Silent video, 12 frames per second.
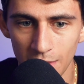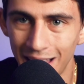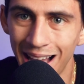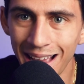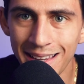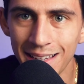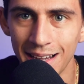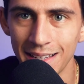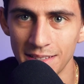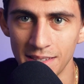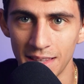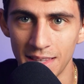The
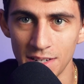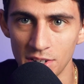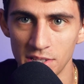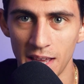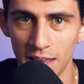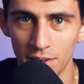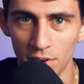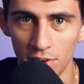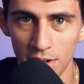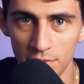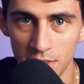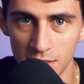icons that they just added
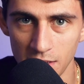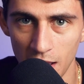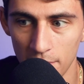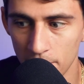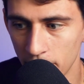aren't even the same.